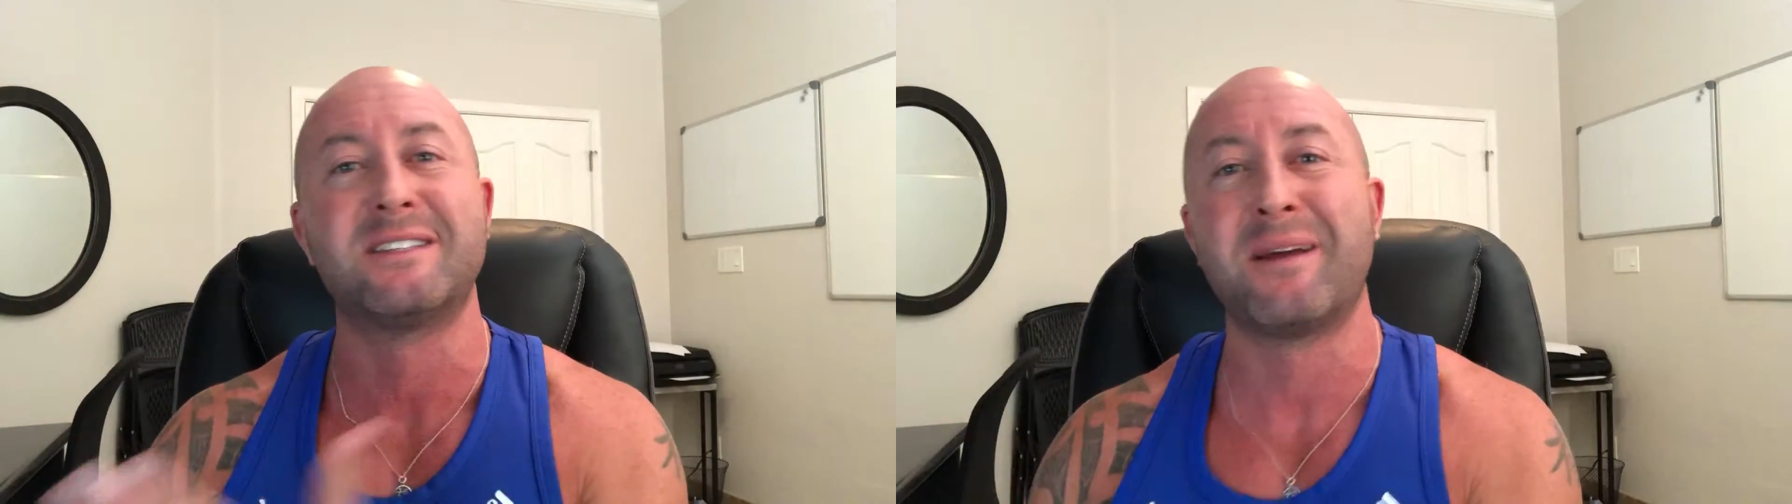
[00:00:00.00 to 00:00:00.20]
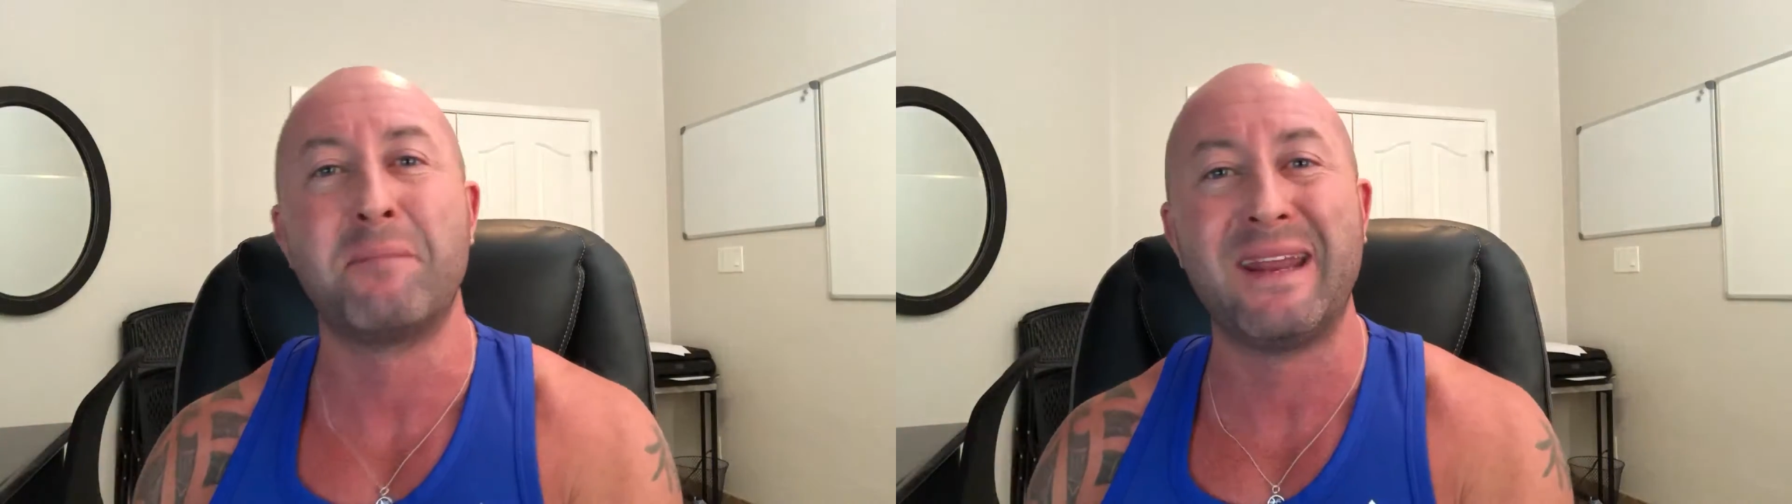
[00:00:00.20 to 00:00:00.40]

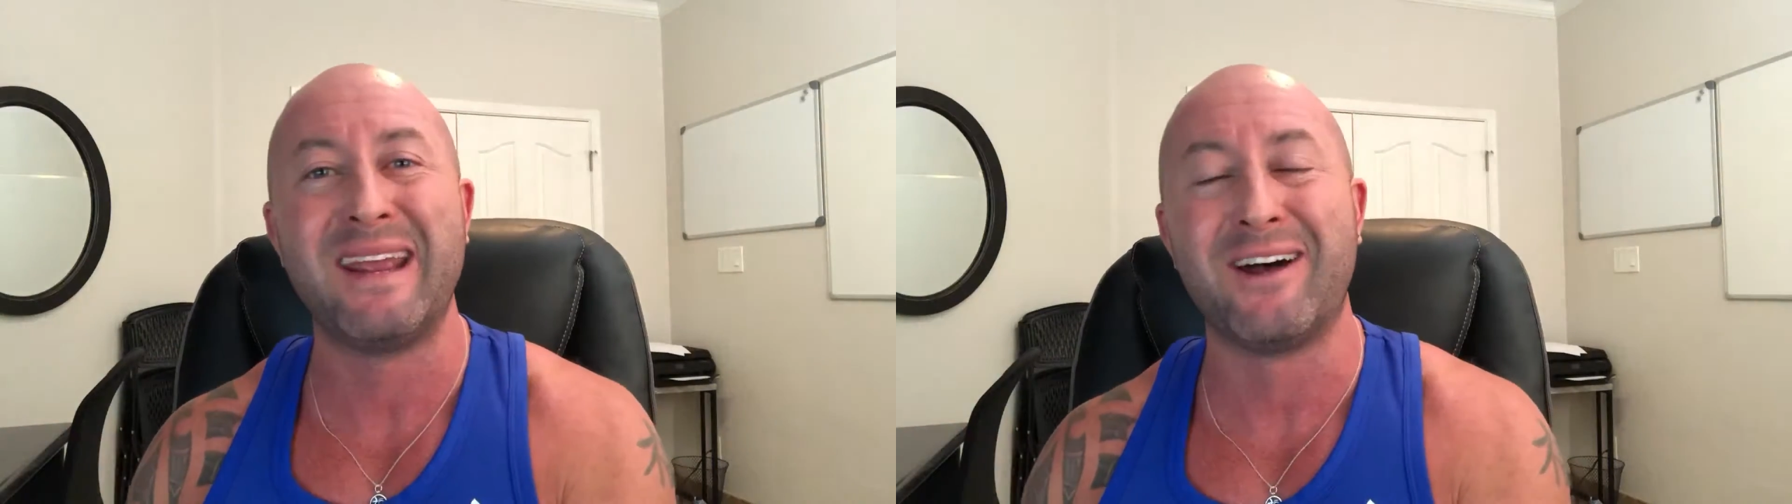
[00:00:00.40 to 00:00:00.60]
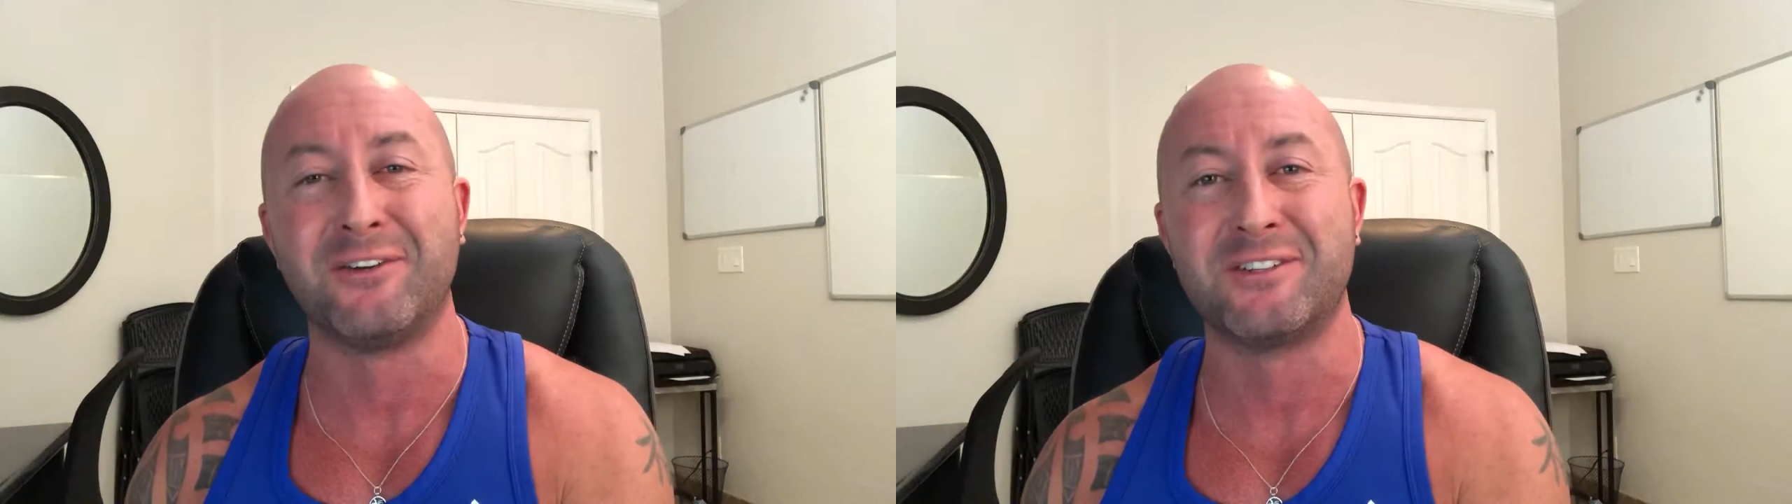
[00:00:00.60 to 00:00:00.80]

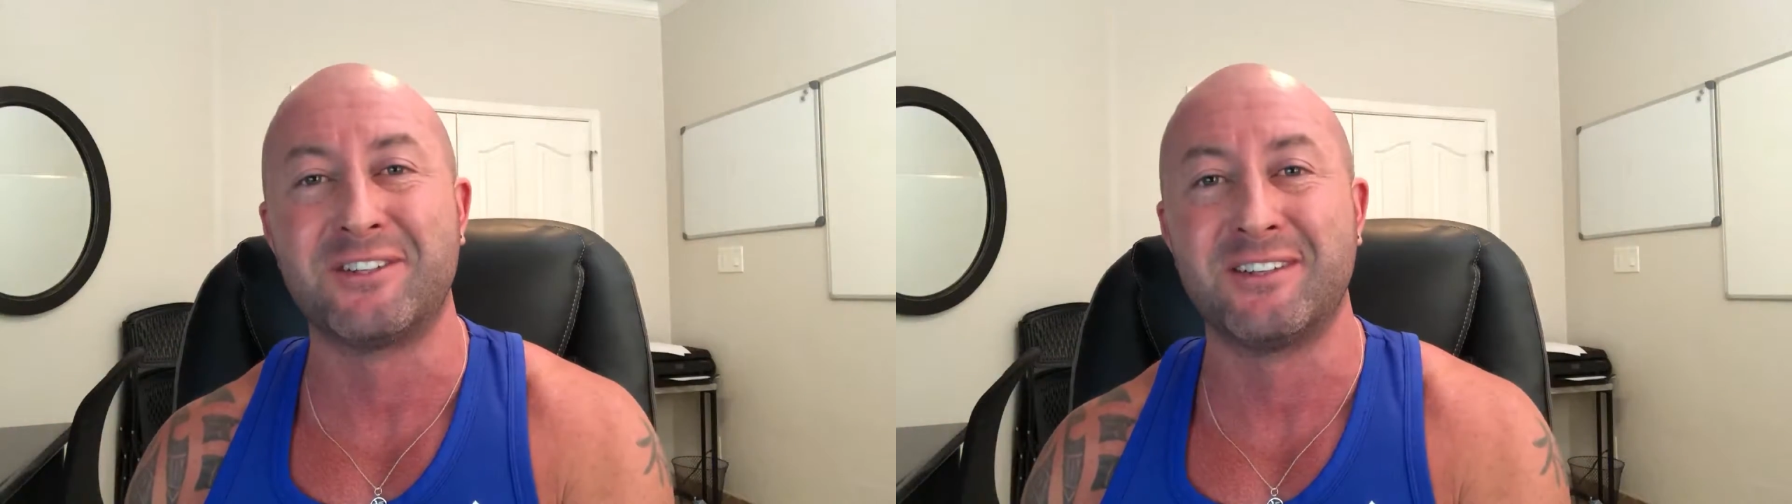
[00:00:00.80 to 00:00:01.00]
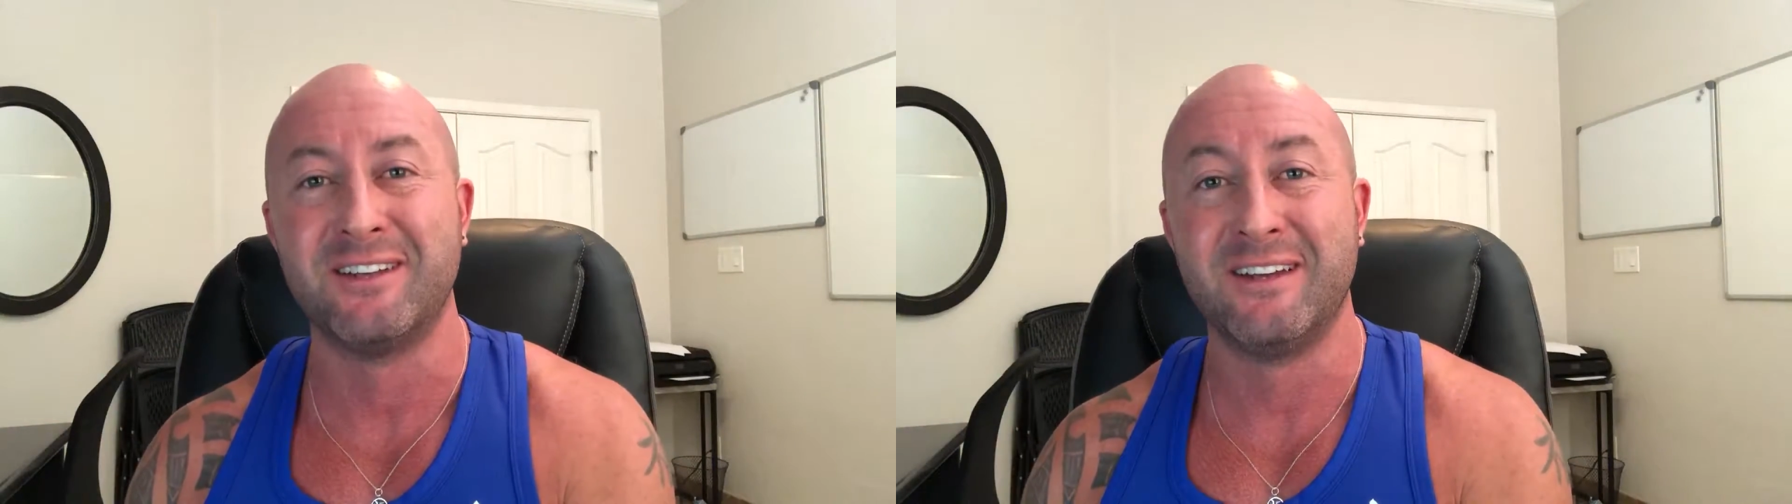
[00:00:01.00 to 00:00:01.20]
somebody
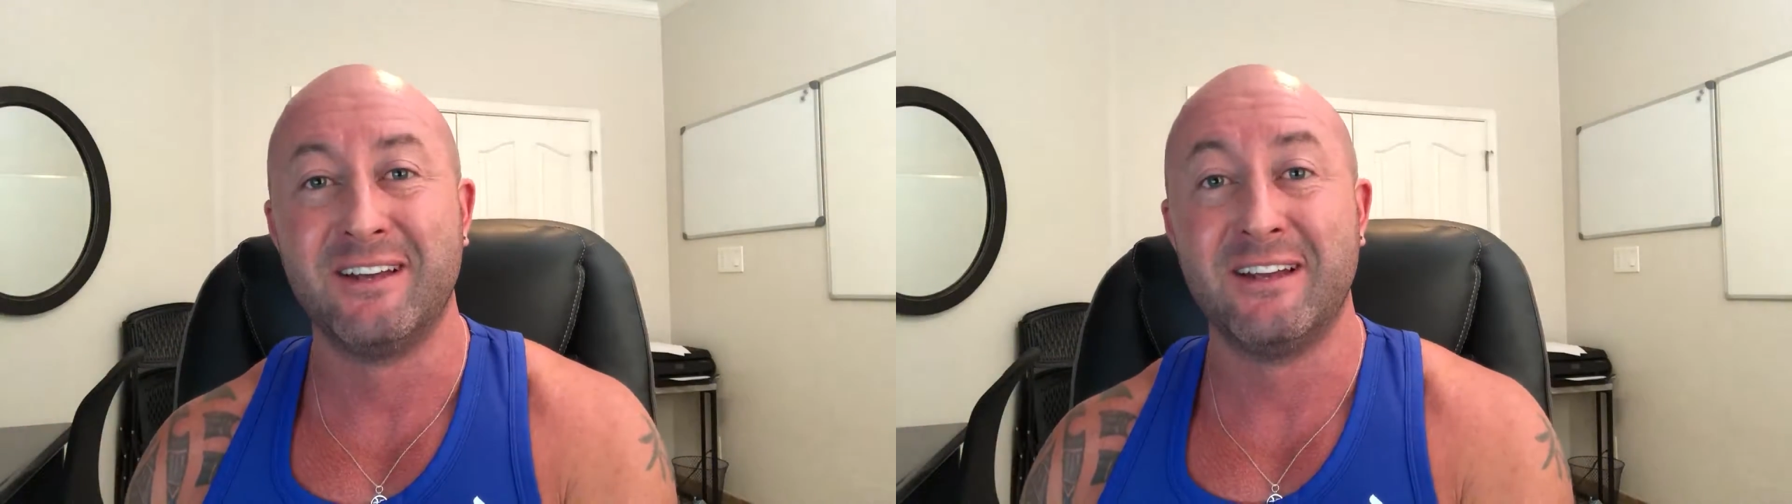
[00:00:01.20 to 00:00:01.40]
else